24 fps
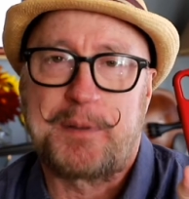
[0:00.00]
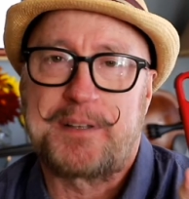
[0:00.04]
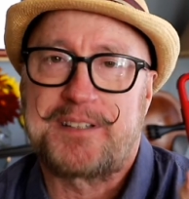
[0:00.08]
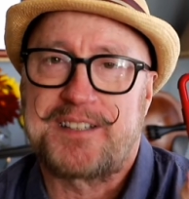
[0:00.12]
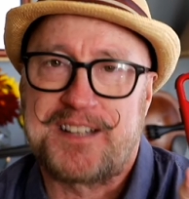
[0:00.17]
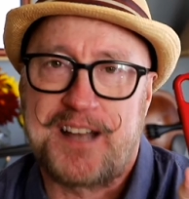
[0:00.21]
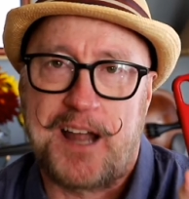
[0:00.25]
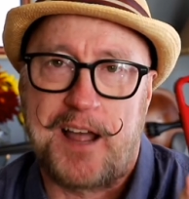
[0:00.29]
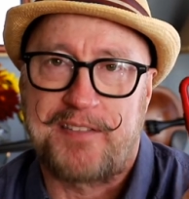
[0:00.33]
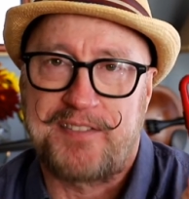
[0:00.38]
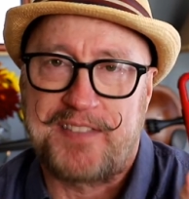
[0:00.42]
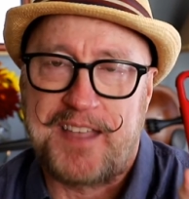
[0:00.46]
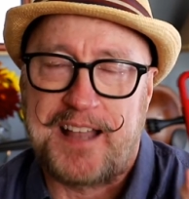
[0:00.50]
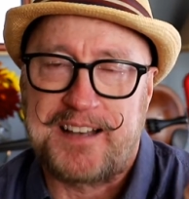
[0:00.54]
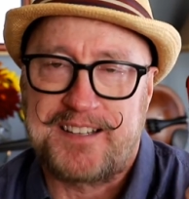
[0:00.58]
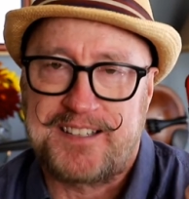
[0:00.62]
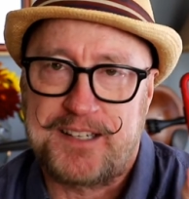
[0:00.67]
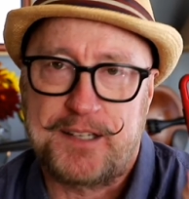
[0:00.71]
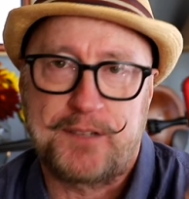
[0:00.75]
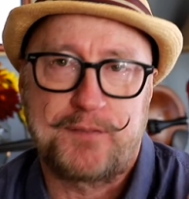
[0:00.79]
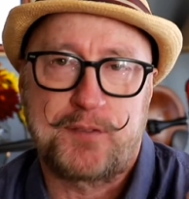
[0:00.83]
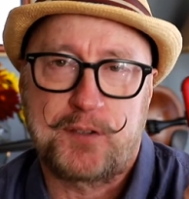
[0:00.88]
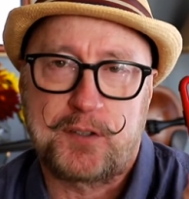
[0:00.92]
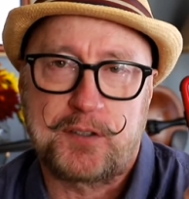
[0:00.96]
It's not that
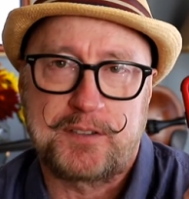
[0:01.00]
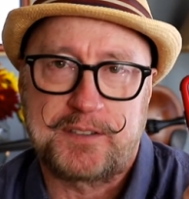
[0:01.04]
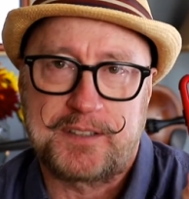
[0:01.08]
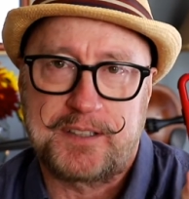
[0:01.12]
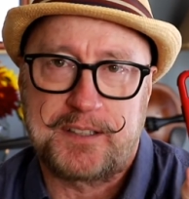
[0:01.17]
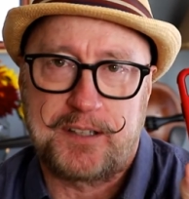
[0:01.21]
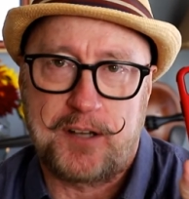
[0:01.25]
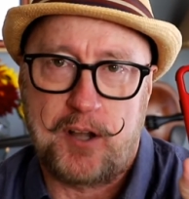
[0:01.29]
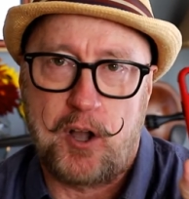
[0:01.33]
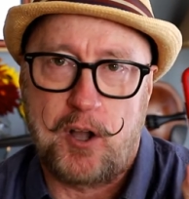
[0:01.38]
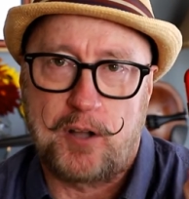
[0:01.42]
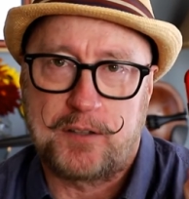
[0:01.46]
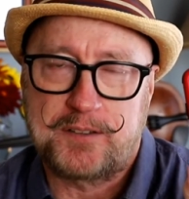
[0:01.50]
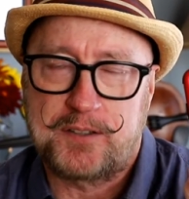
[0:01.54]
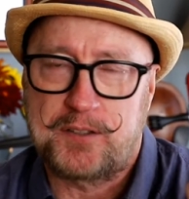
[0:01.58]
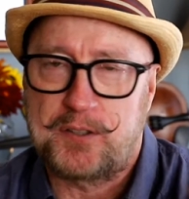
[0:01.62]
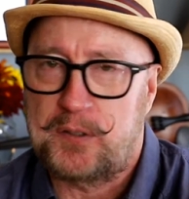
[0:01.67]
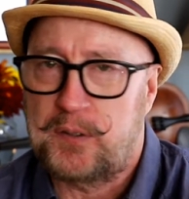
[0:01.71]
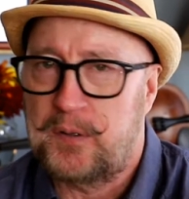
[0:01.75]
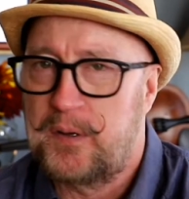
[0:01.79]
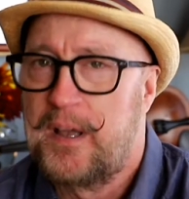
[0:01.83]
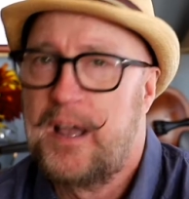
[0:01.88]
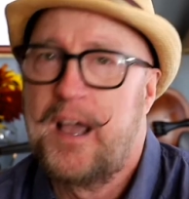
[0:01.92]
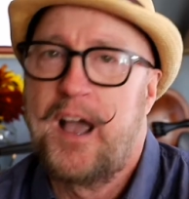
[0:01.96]
difficult at all to
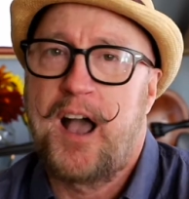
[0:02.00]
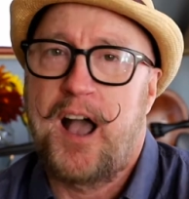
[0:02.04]
do.